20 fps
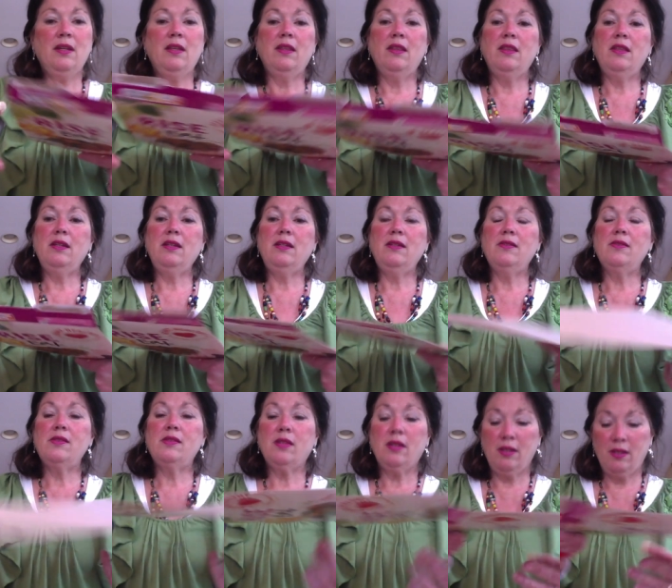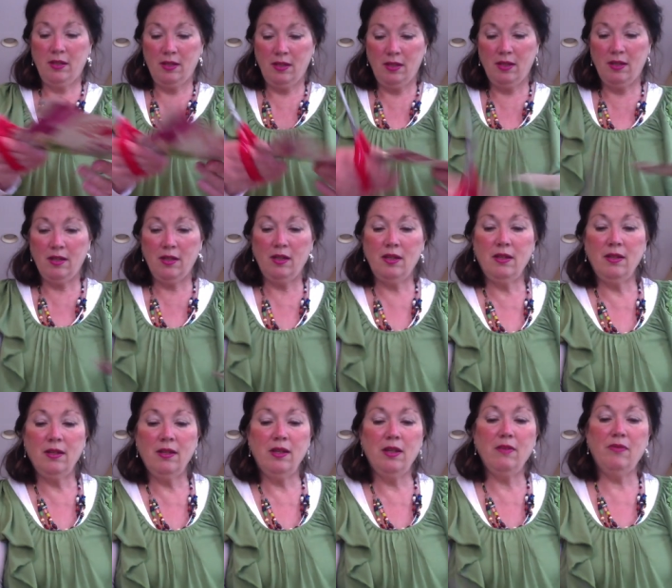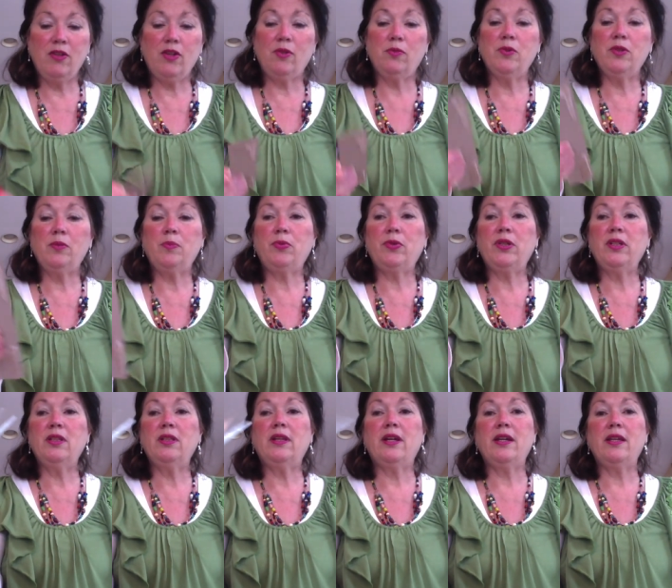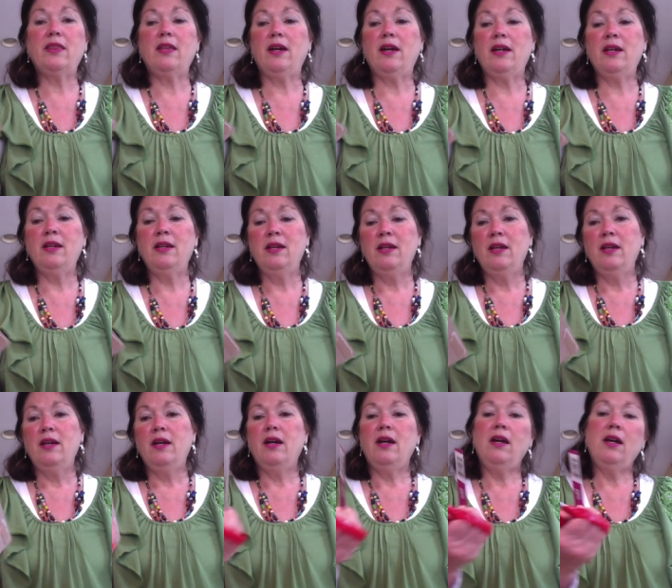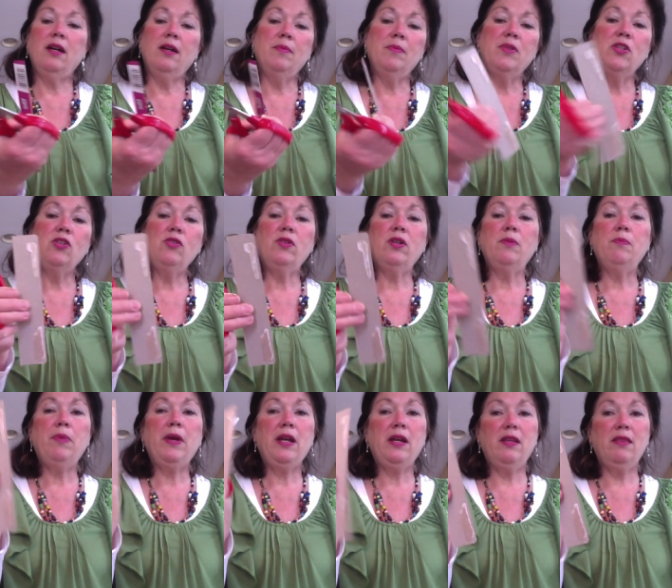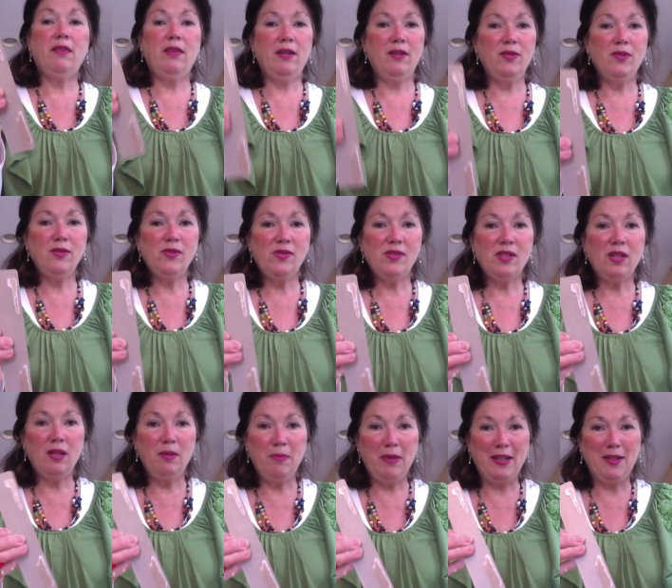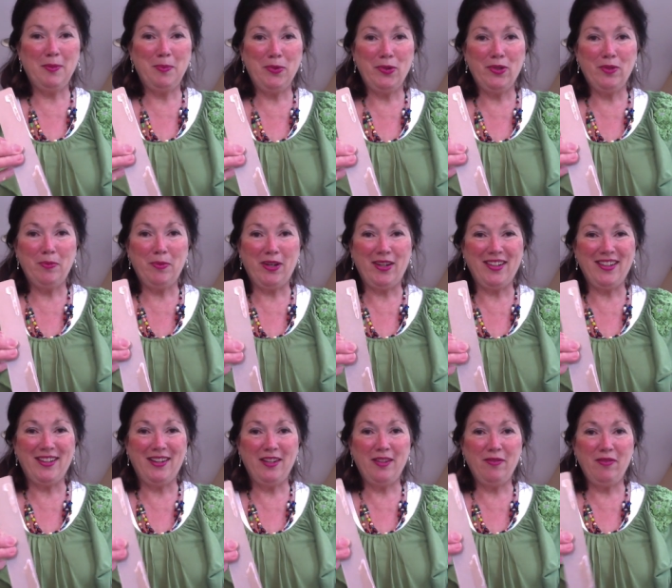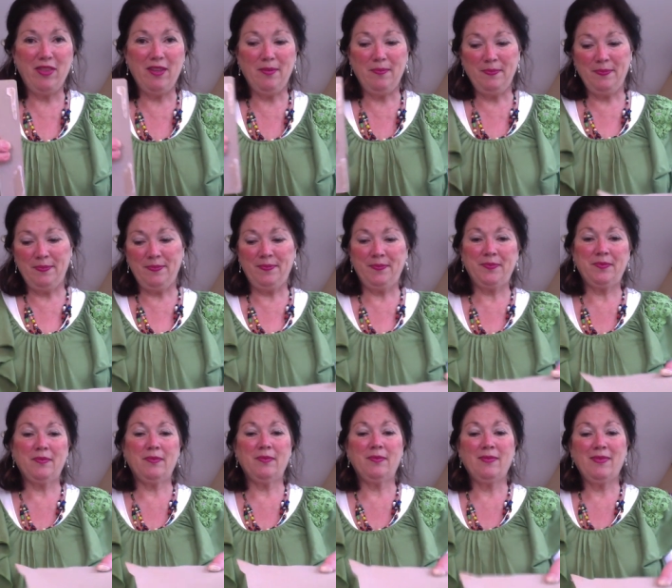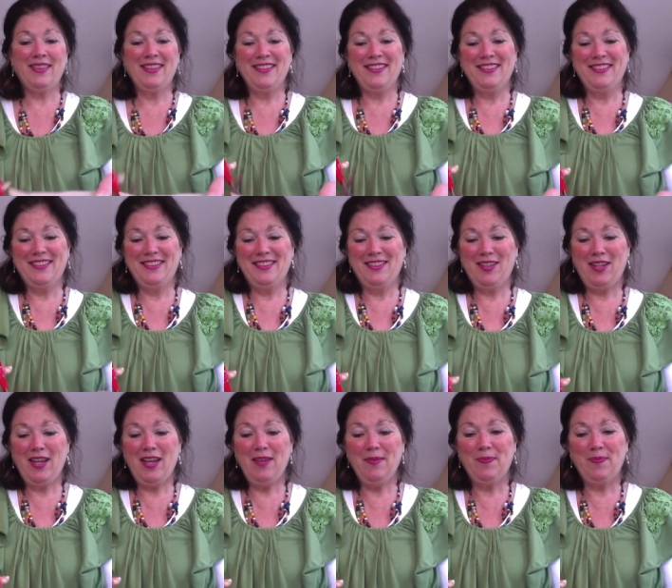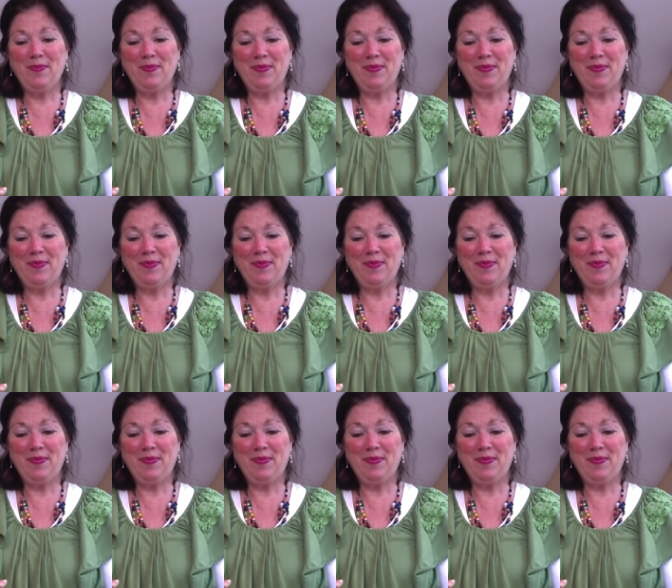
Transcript: these, if they're real pretty like that, um, you can paint those and make a bookmark out of them. Okay.